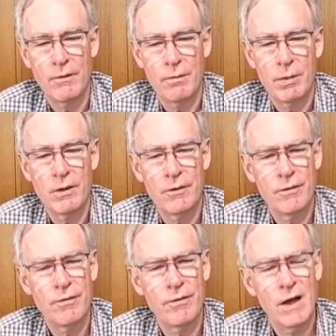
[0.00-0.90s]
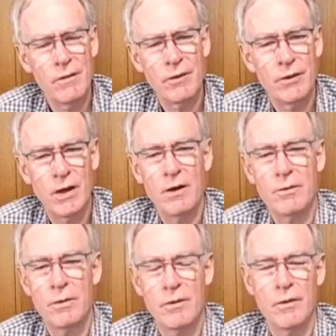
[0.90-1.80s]
Because the flavor stays
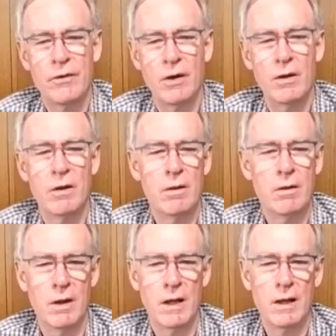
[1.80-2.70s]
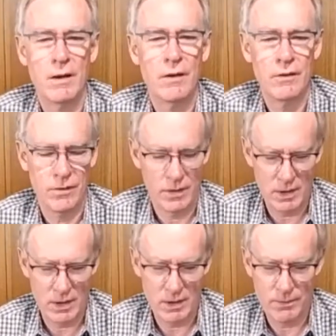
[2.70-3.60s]
with you for so long,
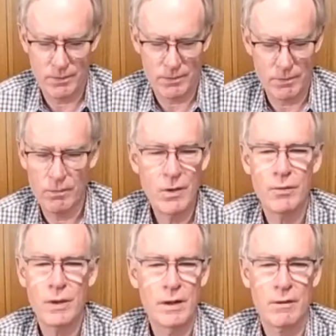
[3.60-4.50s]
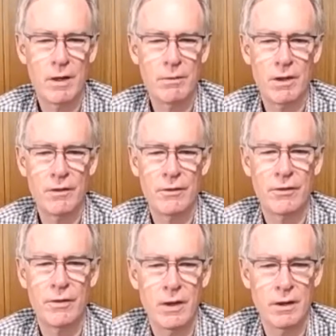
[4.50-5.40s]
it's one of the great wines of
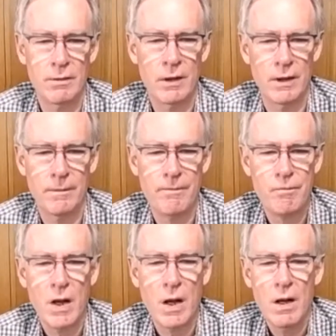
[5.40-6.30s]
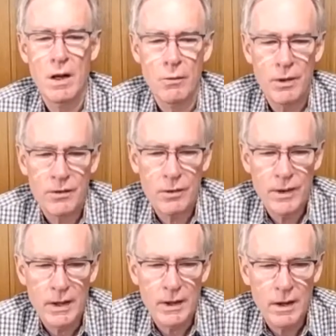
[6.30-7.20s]
Australia, really. We scored
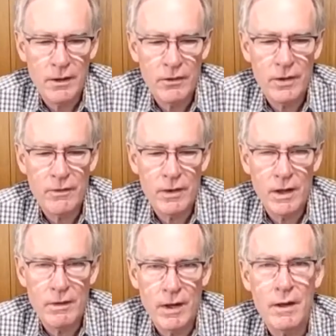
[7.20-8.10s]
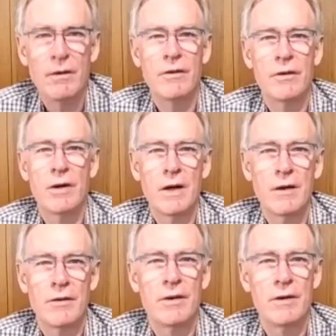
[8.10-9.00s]
that 97 out of 100, so
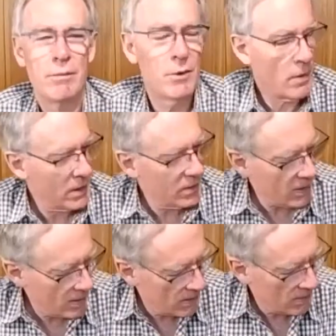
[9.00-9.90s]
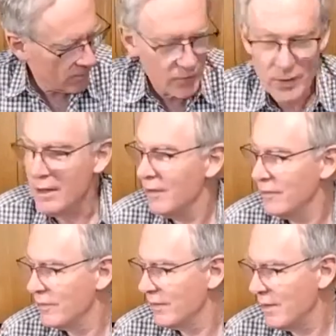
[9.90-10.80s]
that's the granddaddy of
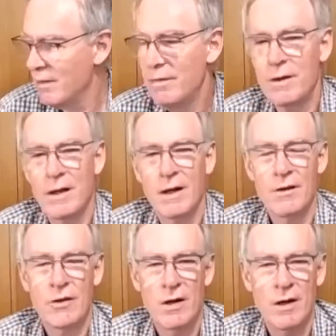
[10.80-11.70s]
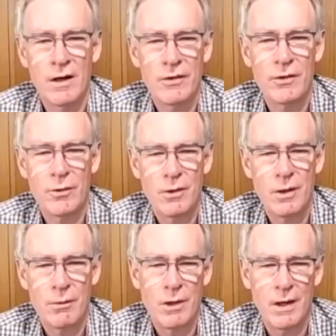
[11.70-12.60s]
tonight's offering. It's the highest
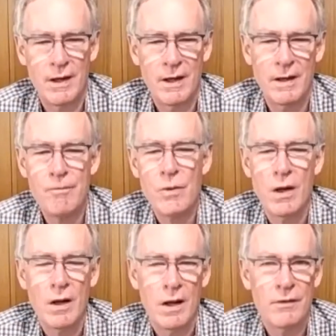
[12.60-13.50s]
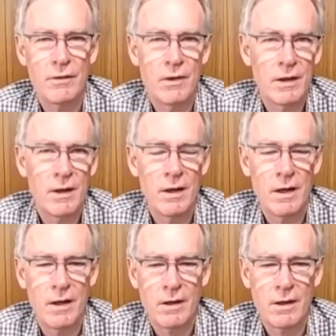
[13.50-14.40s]
scoring wine here. That's a very
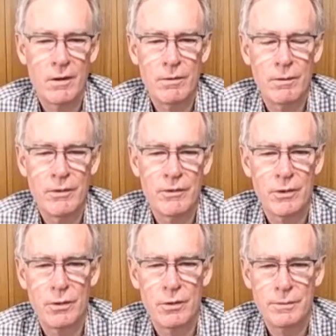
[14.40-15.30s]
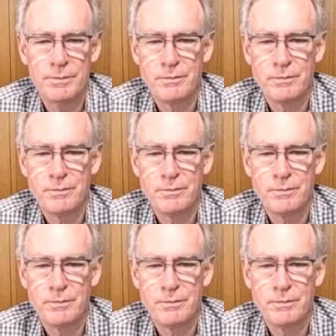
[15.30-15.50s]
high gold ribbon score.